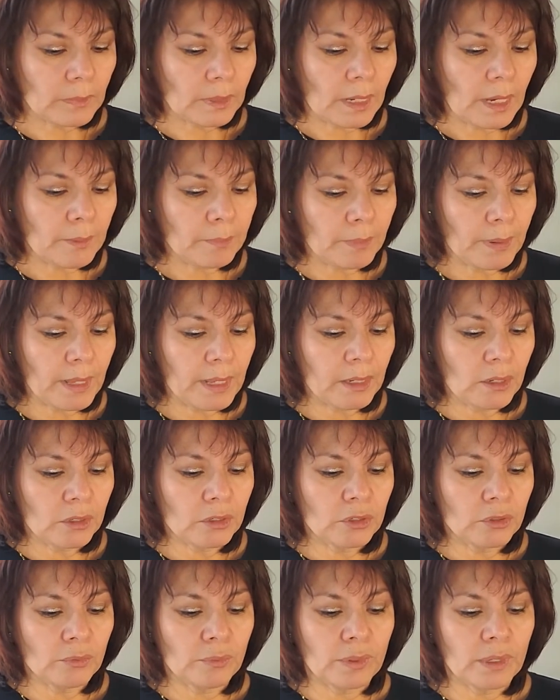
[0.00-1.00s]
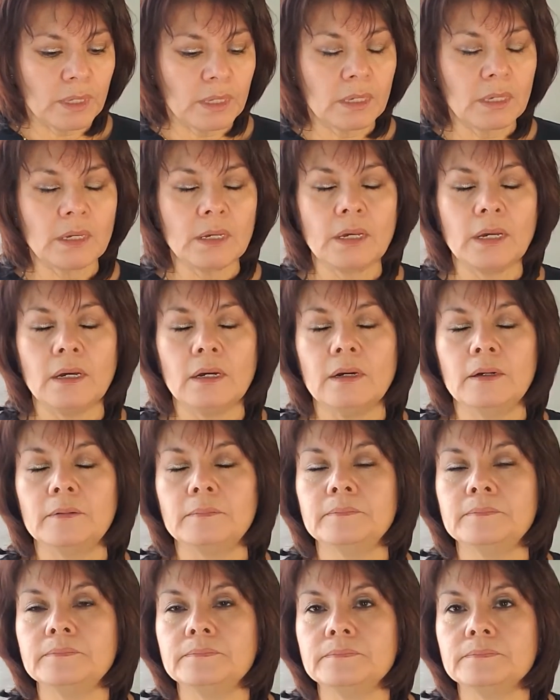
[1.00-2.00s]
I plan on doing
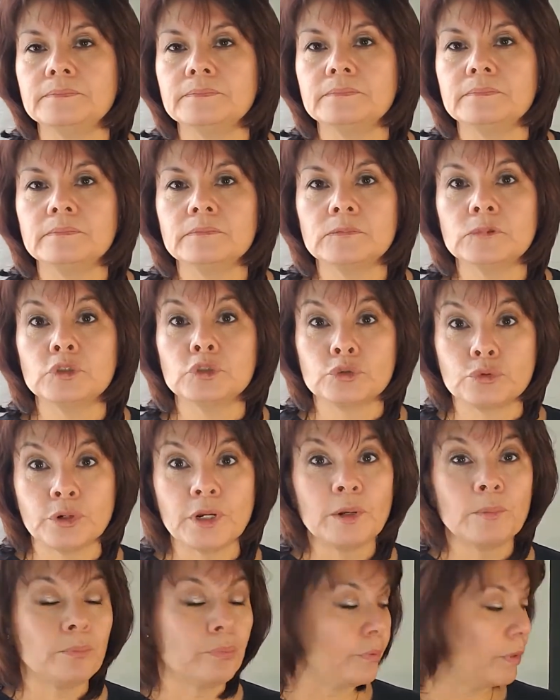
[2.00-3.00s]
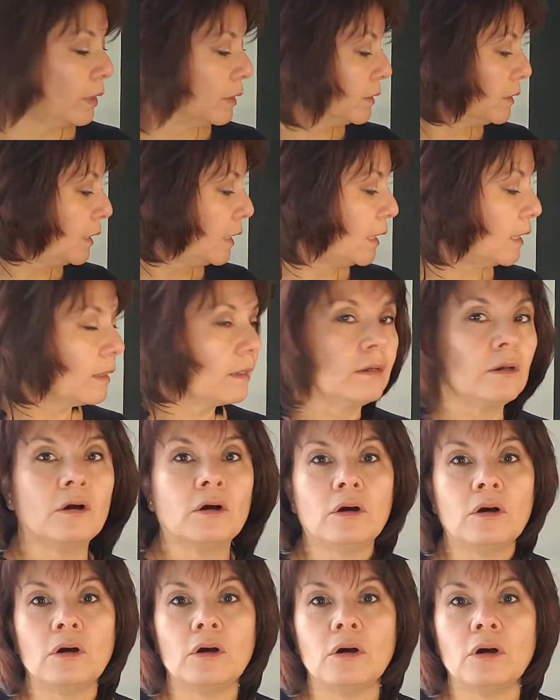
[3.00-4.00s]
screen printing
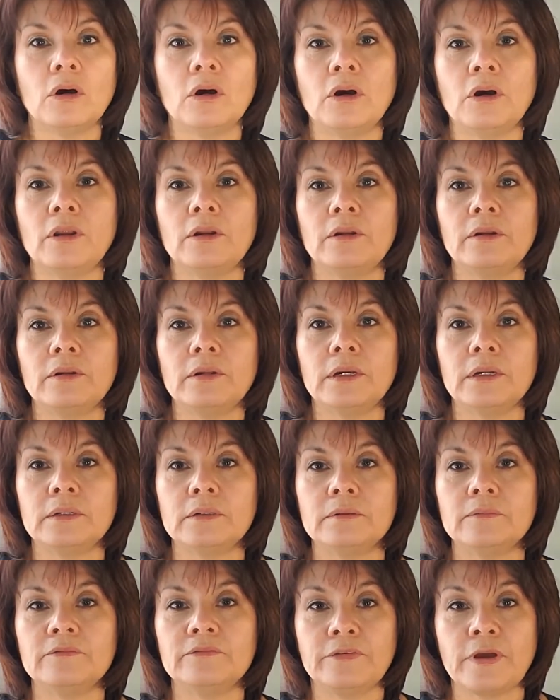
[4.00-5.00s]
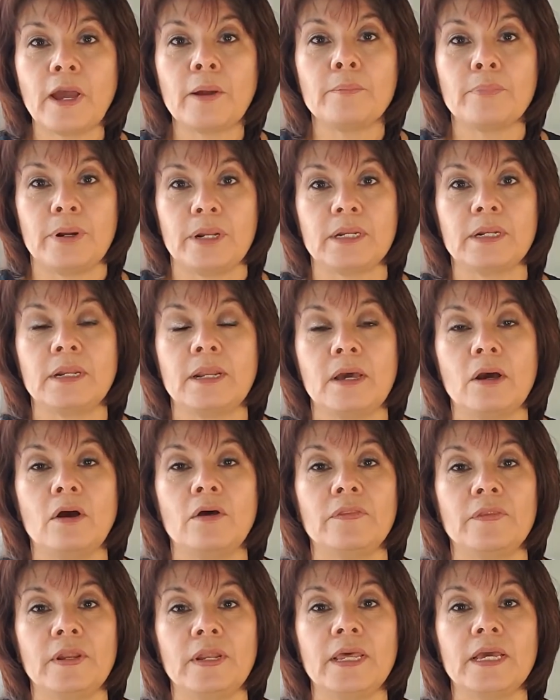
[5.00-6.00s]
on fabric
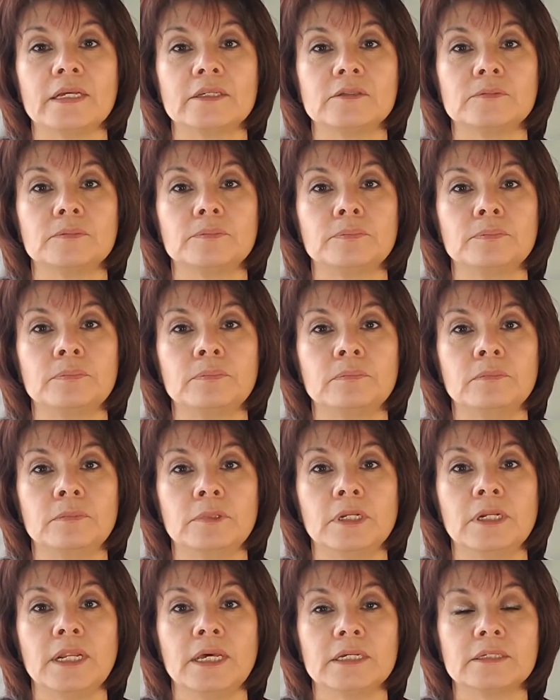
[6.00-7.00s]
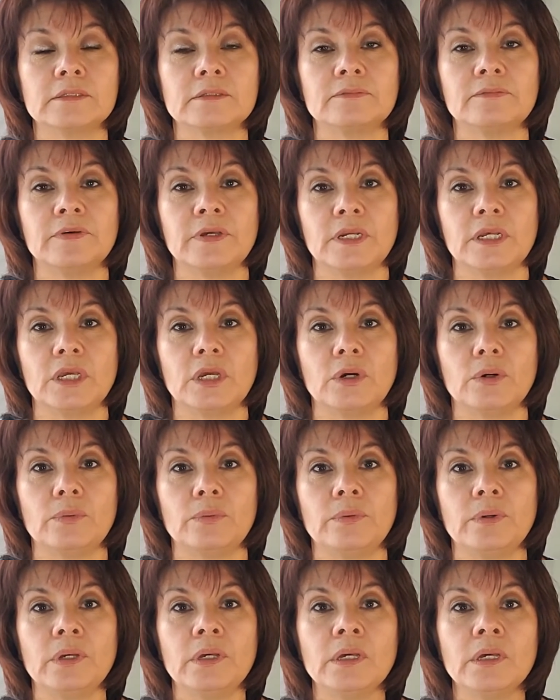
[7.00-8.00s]
on the next
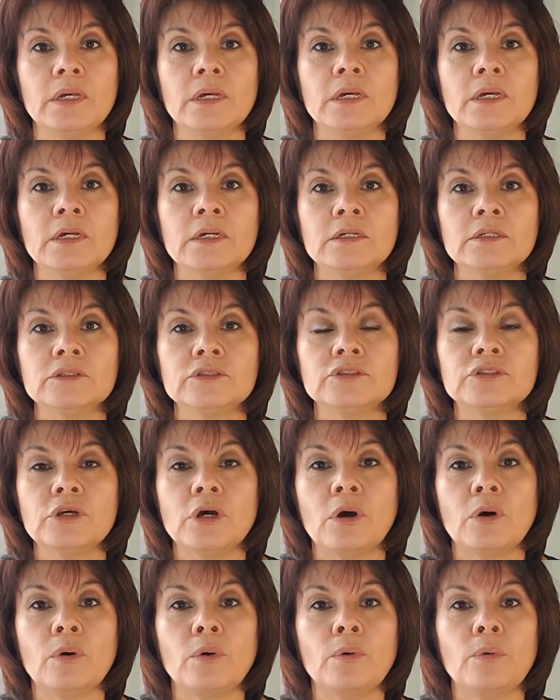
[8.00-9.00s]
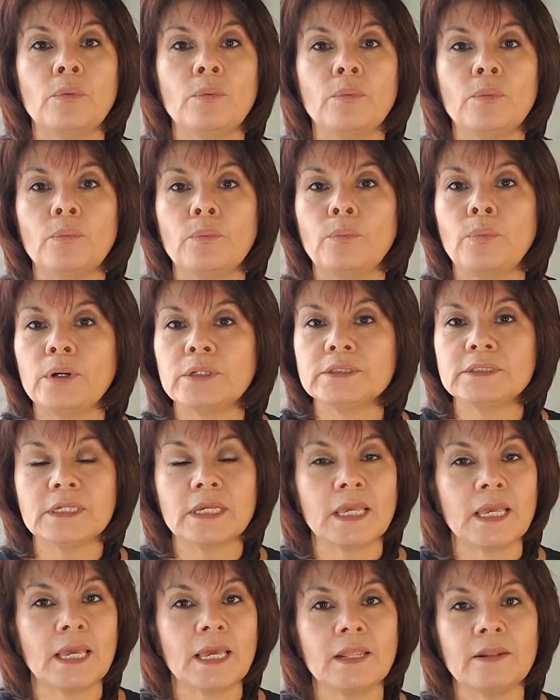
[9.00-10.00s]
video. So once
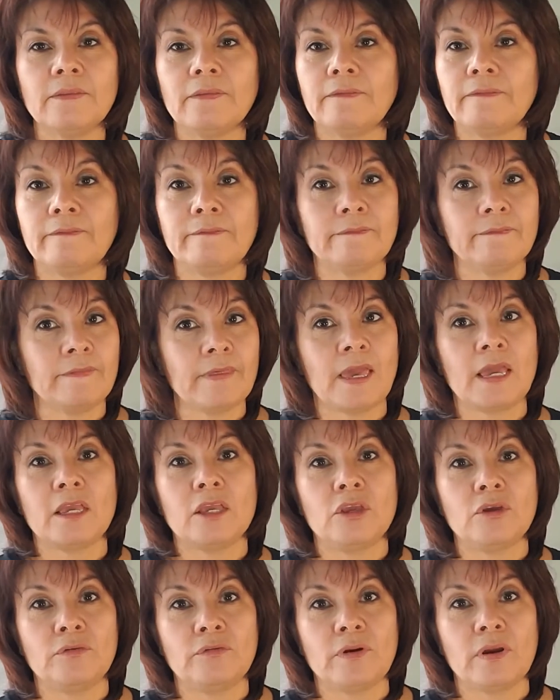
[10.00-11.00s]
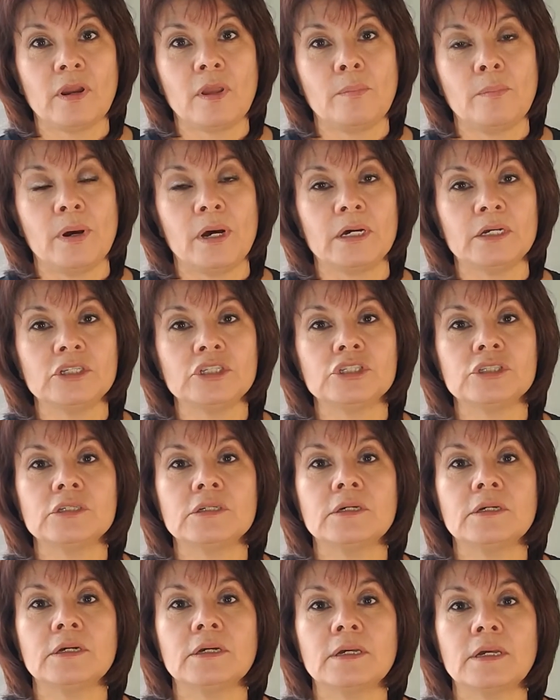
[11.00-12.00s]
again, thank you very much.
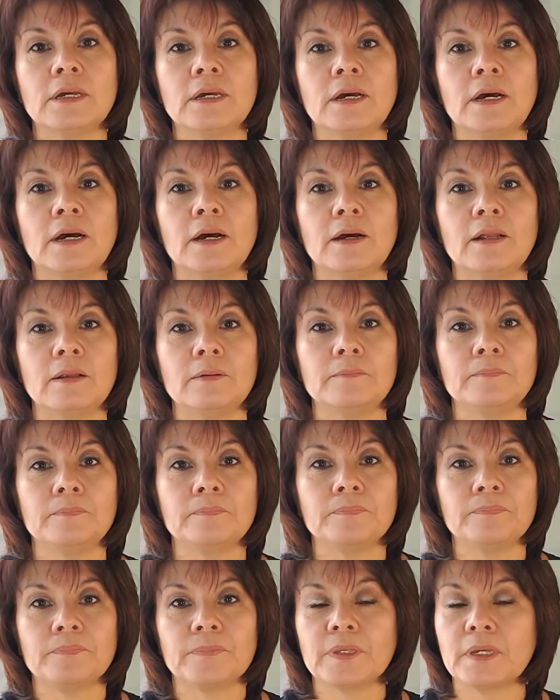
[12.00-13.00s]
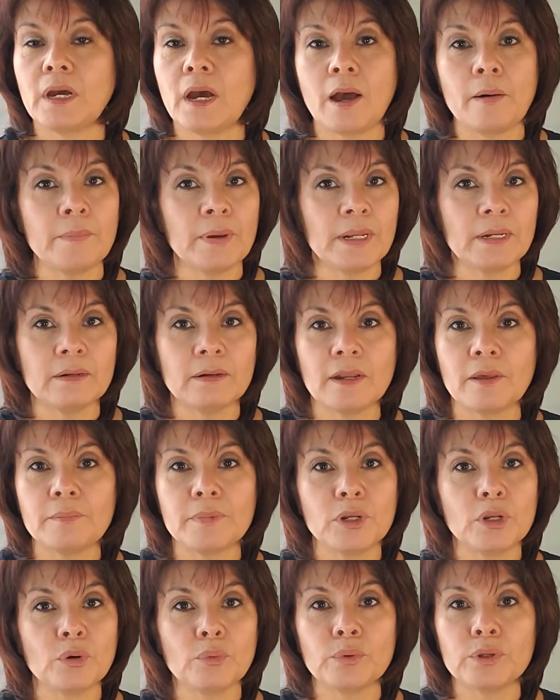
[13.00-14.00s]
Comment, let
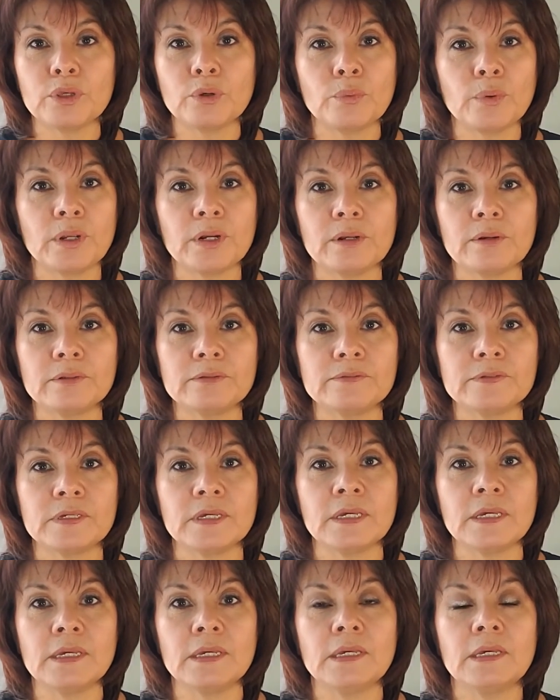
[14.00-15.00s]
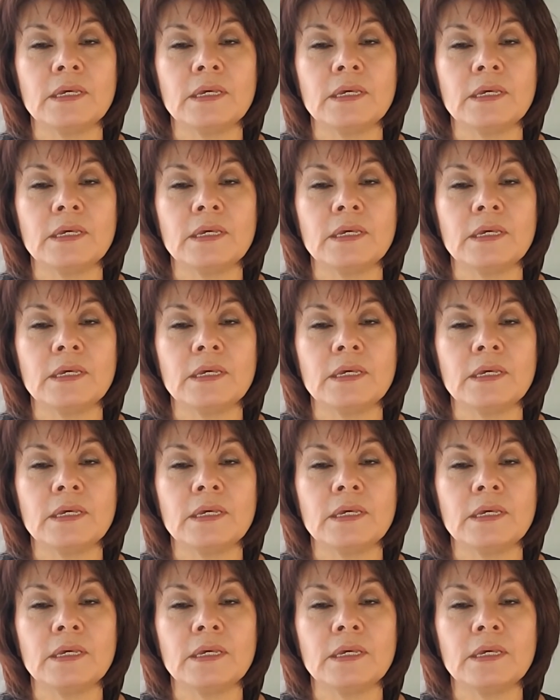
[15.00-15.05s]
me know what you want to see,